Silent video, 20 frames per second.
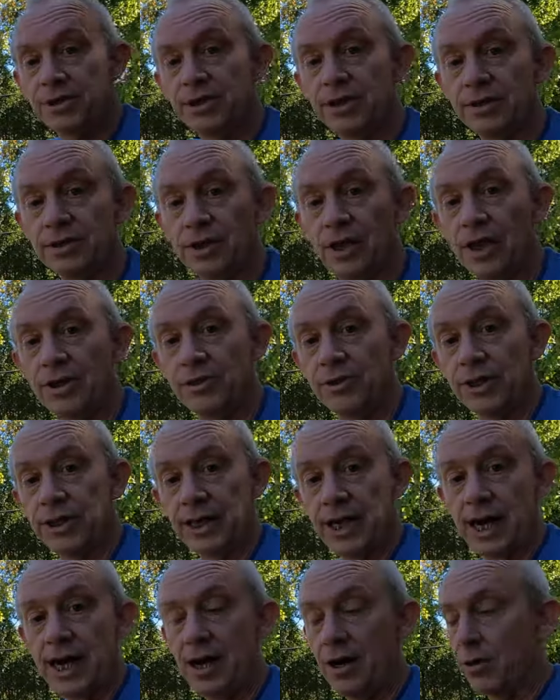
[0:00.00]
she does laundry
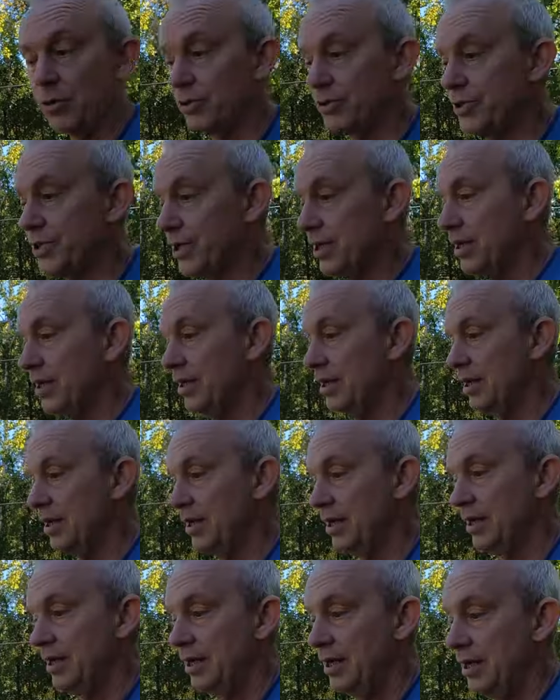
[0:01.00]
in the house
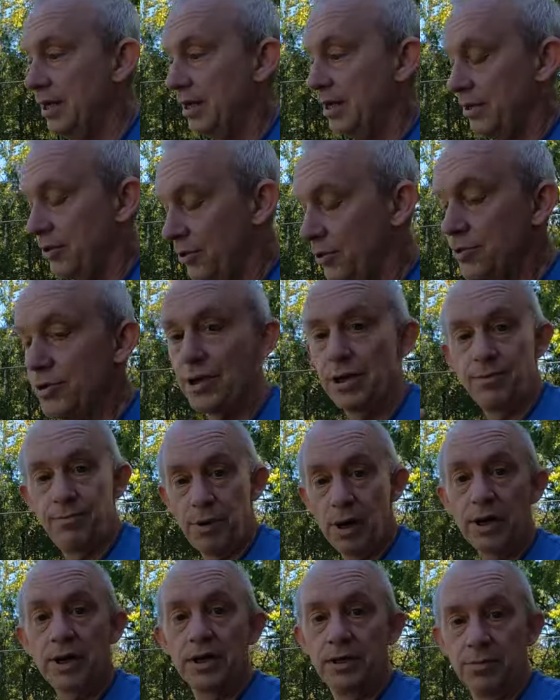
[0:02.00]
using a
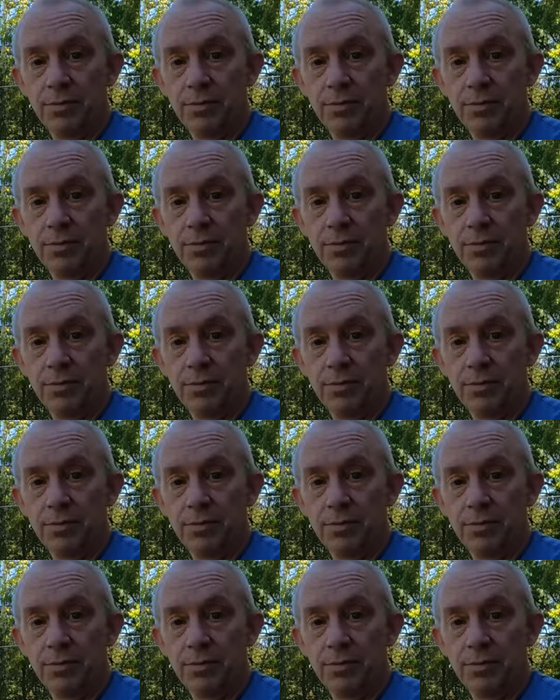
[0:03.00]
bucket